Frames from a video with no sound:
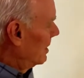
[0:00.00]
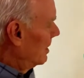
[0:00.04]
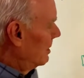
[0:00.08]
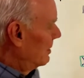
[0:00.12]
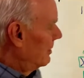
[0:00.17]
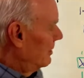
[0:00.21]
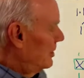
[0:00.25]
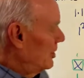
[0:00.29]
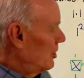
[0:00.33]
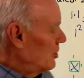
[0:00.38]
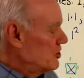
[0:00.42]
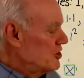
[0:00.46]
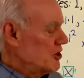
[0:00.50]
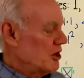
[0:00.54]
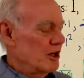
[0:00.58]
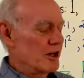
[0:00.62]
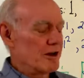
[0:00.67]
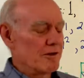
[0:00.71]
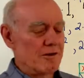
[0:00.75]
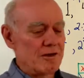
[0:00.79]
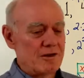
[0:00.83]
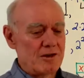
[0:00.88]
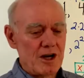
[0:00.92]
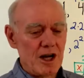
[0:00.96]
there's a
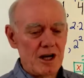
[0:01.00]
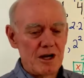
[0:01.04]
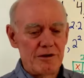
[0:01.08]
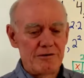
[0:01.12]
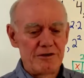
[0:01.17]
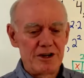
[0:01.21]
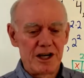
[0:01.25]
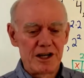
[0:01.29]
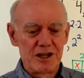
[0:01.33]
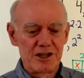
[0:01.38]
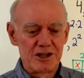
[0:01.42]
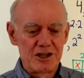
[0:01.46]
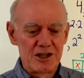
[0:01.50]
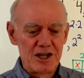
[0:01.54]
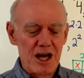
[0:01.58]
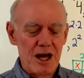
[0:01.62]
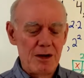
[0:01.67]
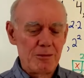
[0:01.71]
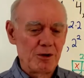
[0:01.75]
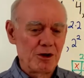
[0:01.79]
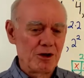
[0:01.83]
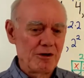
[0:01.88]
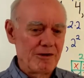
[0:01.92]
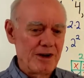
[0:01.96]
kind of an
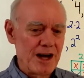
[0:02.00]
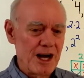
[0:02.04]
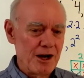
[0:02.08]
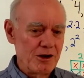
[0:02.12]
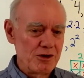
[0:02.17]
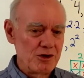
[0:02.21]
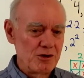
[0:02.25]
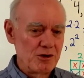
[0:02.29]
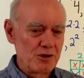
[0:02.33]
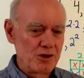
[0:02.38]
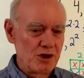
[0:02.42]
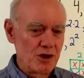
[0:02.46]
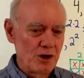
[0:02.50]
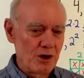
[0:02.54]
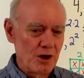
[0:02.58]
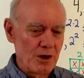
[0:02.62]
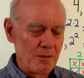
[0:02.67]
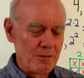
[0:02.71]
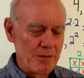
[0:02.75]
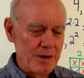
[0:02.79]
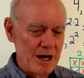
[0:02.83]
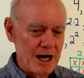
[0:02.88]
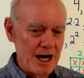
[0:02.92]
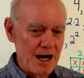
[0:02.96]
example of how you go
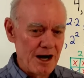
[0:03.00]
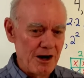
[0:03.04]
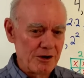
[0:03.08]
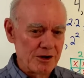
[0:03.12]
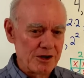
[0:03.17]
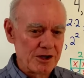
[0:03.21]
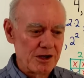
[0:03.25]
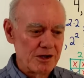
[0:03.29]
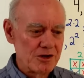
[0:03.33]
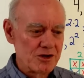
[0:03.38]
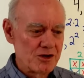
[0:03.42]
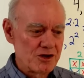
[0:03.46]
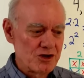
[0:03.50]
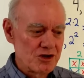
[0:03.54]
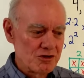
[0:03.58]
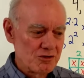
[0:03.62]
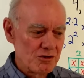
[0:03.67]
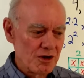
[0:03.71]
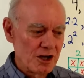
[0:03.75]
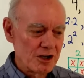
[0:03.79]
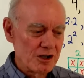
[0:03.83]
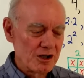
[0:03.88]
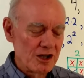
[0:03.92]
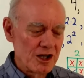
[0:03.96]
about
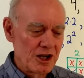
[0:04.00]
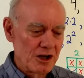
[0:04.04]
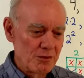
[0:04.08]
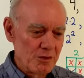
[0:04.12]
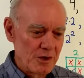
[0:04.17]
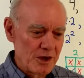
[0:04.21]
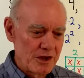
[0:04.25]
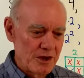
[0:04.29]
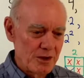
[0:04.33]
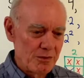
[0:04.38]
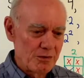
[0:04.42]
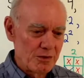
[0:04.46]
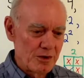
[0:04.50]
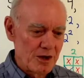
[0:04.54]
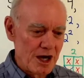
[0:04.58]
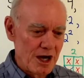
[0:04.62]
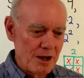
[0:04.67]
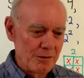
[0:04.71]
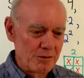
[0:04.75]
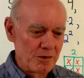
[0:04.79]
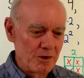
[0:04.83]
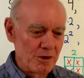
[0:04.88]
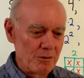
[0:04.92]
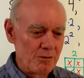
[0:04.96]
struggling with the
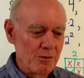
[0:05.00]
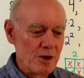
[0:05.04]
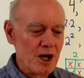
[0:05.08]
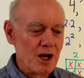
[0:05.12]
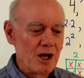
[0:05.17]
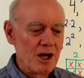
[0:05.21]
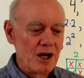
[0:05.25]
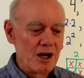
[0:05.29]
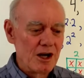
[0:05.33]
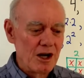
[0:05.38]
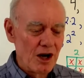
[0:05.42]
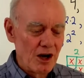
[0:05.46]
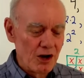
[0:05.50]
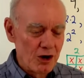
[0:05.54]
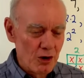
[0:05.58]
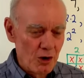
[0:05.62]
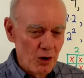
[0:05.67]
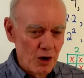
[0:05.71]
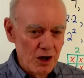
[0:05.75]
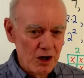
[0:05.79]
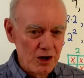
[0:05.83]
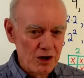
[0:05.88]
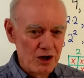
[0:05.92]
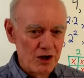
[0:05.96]
problem
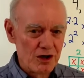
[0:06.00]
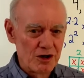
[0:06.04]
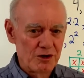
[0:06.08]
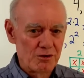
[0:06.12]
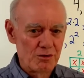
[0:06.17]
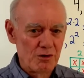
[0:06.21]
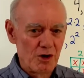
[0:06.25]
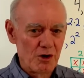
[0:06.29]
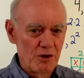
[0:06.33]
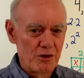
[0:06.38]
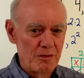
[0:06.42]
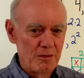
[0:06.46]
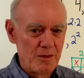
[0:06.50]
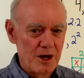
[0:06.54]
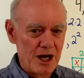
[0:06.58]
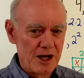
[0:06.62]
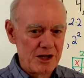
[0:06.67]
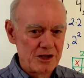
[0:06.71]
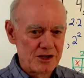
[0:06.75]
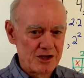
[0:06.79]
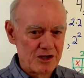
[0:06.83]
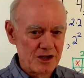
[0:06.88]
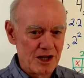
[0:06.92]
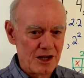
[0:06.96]
according to the growth
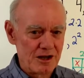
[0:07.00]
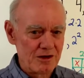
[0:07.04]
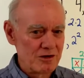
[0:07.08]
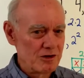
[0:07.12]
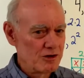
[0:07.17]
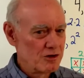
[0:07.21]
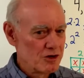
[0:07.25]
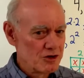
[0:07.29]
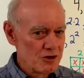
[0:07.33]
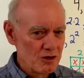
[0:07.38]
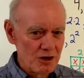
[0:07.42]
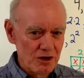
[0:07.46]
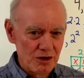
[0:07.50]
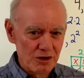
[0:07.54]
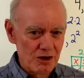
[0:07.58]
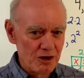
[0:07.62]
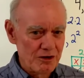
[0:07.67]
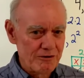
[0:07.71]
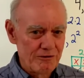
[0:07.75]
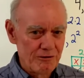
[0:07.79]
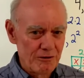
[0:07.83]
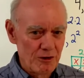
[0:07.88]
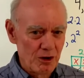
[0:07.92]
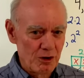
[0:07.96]
mindset. You sort of
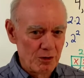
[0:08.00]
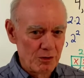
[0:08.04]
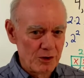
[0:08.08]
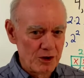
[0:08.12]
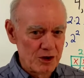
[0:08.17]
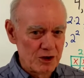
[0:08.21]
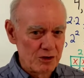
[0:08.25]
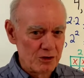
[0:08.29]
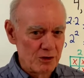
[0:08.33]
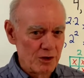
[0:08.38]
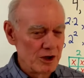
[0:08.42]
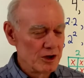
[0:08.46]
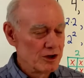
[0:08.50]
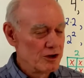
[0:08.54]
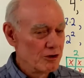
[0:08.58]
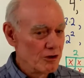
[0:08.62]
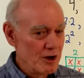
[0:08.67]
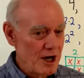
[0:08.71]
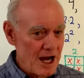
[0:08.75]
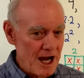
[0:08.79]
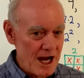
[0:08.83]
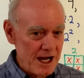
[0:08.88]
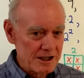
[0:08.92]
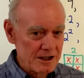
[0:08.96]
look forward to it.
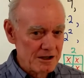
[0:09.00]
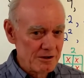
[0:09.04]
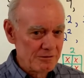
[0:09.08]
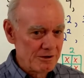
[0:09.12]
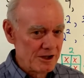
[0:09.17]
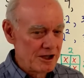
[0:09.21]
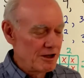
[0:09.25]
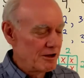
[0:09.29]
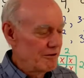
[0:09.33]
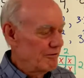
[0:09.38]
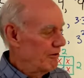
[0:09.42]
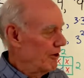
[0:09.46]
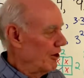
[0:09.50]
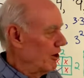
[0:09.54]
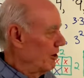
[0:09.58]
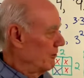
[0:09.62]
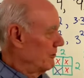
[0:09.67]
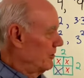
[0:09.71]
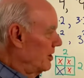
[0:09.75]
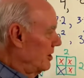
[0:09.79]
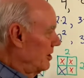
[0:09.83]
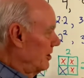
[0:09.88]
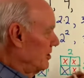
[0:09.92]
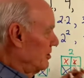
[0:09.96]
You're actively
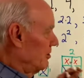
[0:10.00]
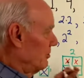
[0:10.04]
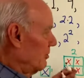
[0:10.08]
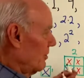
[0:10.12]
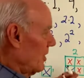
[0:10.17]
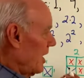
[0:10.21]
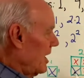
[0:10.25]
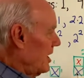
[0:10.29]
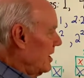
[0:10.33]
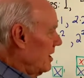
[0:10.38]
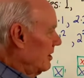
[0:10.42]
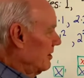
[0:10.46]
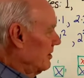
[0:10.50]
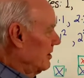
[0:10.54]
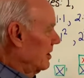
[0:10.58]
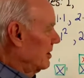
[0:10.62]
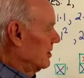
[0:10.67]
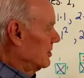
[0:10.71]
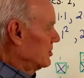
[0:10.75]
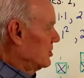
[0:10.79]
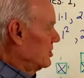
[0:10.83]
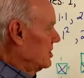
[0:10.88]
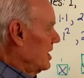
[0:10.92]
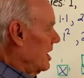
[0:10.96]
involved in it. You're writing
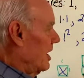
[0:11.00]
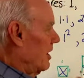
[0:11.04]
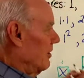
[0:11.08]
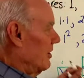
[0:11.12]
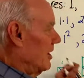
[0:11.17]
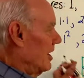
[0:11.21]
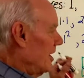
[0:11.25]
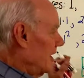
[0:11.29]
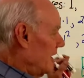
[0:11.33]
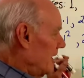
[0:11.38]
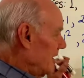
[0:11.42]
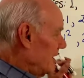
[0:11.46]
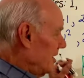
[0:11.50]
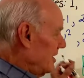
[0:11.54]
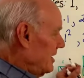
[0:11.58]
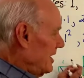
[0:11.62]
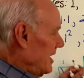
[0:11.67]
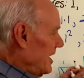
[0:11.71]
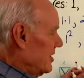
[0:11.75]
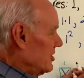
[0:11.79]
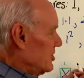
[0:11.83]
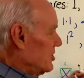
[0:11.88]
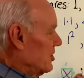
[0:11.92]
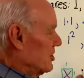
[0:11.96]
things down.
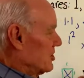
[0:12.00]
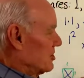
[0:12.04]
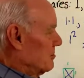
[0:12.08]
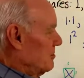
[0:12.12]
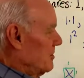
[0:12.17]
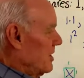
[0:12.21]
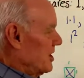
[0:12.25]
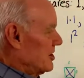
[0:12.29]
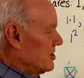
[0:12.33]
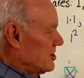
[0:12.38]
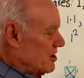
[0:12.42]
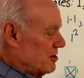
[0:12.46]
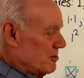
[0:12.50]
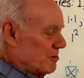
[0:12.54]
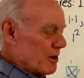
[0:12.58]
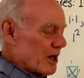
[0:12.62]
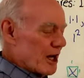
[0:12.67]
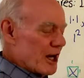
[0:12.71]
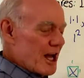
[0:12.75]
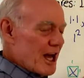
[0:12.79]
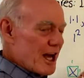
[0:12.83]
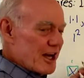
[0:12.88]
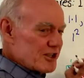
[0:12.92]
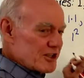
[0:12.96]
Yes, it's messy,
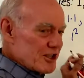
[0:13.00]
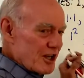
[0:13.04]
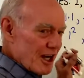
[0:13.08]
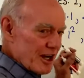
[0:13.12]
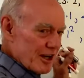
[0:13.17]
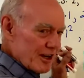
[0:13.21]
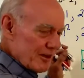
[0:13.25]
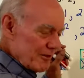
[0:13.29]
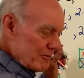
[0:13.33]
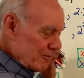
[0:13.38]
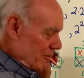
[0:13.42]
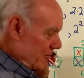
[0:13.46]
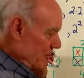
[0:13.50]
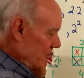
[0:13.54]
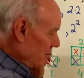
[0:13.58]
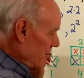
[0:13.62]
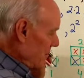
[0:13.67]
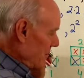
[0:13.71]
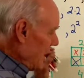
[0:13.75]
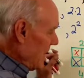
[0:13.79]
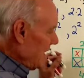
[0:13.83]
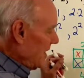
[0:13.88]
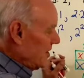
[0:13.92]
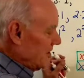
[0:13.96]
but as I
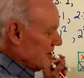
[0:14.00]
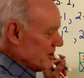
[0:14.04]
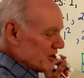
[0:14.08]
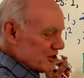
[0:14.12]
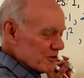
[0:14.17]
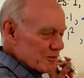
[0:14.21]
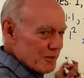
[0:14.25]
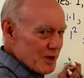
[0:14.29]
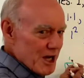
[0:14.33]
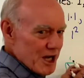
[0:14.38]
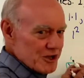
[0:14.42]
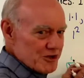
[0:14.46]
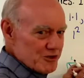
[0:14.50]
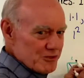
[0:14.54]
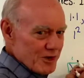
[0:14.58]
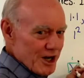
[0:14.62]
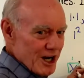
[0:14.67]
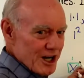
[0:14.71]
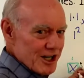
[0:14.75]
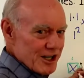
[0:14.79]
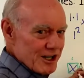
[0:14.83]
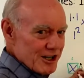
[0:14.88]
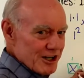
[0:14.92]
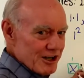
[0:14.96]
make this mess
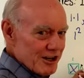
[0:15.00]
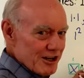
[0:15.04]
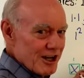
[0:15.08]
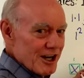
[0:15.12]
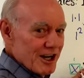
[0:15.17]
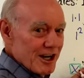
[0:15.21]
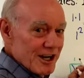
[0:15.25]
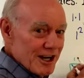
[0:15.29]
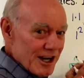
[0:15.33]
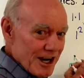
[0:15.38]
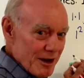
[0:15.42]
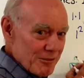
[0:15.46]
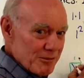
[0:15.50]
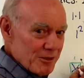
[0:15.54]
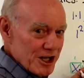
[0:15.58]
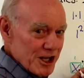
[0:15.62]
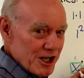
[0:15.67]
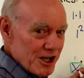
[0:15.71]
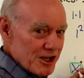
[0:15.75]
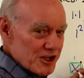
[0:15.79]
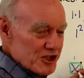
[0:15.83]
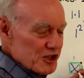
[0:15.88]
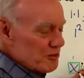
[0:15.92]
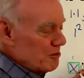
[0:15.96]
right here, I'm
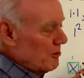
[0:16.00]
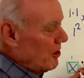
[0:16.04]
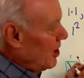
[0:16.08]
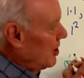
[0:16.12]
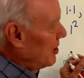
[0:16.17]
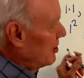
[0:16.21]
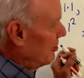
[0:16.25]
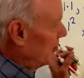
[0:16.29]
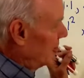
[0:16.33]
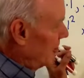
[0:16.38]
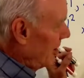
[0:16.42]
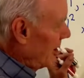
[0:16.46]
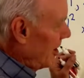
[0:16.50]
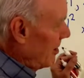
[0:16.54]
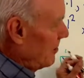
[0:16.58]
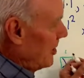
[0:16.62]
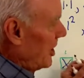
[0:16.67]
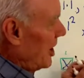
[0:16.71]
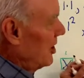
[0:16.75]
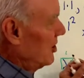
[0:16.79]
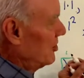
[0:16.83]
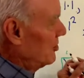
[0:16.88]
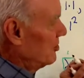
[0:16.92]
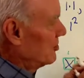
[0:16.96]
getting smarter and I'm
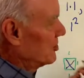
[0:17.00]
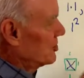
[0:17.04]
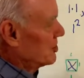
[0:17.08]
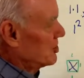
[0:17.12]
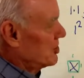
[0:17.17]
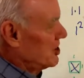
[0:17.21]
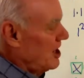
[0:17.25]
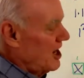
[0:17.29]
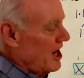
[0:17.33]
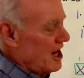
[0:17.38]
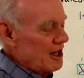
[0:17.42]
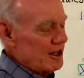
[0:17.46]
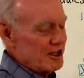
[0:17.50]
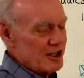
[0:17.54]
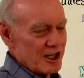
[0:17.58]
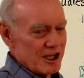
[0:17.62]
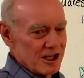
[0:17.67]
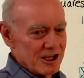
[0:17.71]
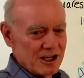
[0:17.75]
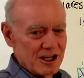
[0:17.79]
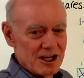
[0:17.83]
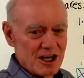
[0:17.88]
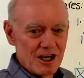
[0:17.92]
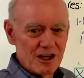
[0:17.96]

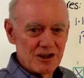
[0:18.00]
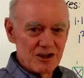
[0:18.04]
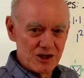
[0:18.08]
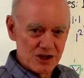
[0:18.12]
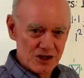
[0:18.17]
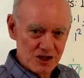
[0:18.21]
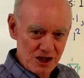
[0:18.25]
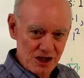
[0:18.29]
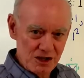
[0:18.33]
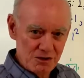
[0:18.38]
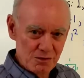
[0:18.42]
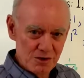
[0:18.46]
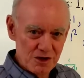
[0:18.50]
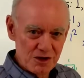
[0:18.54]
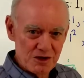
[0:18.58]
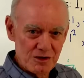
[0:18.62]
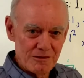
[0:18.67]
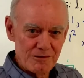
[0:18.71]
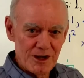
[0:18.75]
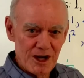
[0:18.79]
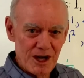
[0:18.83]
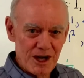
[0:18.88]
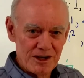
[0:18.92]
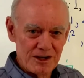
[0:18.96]
understanding the sequence
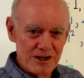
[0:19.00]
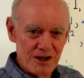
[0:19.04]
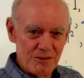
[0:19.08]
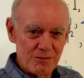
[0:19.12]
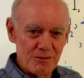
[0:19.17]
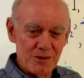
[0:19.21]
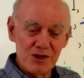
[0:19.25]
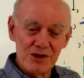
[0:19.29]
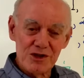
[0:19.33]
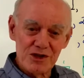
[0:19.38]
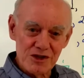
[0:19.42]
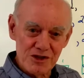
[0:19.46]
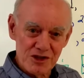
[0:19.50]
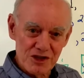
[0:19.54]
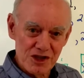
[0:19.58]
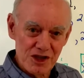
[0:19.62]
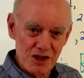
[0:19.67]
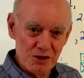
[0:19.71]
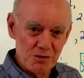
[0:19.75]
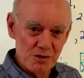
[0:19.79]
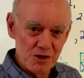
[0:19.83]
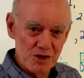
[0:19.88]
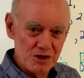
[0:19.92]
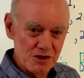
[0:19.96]
of odd numbers, the
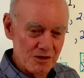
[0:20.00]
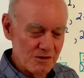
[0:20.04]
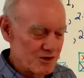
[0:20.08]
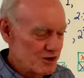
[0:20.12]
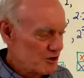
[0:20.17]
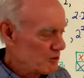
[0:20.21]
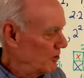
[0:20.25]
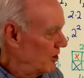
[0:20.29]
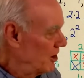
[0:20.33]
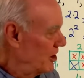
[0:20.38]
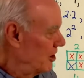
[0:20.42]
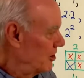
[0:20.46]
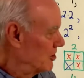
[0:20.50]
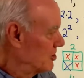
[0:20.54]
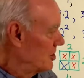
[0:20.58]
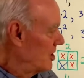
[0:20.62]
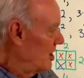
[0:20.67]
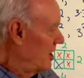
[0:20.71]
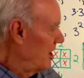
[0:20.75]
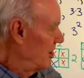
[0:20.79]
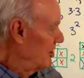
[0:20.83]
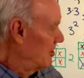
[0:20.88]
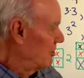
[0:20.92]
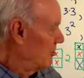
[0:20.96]
sequence of squares,
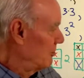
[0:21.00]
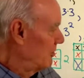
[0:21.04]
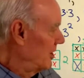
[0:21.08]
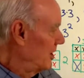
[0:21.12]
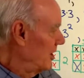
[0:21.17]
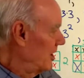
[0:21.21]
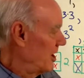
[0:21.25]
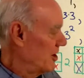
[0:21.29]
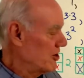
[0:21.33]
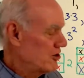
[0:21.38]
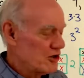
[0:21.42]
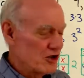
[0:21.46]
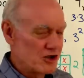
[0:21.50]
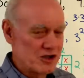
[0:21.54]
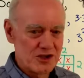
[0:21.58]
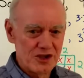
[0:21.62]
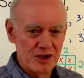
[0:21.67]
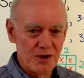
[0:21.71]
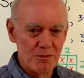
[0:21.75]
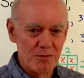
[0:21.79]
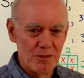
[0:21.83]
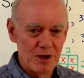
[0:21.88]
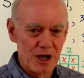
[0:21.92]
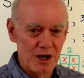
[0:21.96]
and the
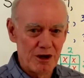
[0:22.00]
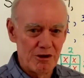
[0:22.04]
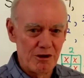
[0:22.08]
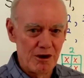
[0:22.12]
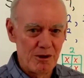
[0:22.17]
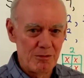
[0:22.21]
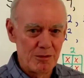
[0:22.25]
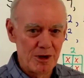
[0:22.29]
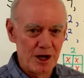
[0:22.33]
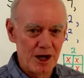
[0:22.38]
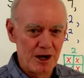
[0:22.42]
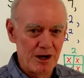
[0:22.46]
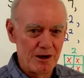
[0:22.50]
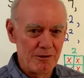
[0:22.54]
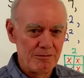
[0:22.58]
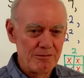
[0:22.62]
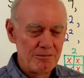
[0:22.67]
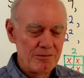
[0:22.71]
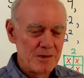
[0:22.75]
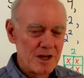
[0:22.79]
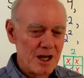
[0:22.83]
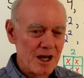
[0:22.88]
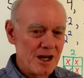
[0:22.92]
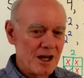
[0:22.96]
relationship better and better.
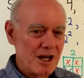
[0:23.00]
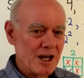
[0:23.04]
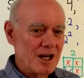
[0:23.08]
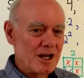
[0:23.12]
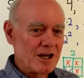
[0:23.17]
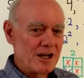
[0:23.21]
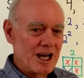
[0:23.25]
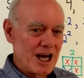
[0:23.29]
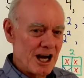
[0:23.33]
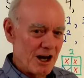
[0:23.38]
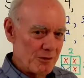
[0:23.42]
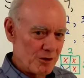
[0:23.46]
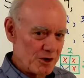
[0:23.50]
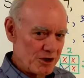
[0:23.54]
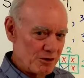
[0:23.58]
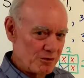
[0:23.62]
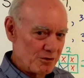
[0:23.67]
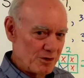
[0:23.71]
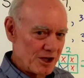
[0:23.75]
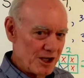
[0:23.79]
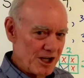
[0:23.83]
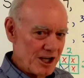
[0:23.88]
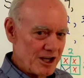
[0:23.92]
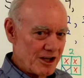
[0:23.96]
Now, when you
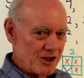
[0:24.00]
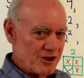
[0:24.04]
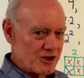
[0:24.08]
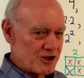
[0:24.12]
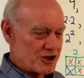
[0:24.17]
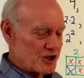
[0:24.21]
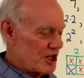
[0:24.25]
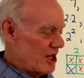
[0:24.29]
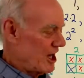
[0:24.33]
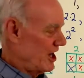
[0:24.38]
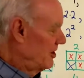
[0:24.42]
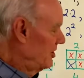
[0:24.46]
really understand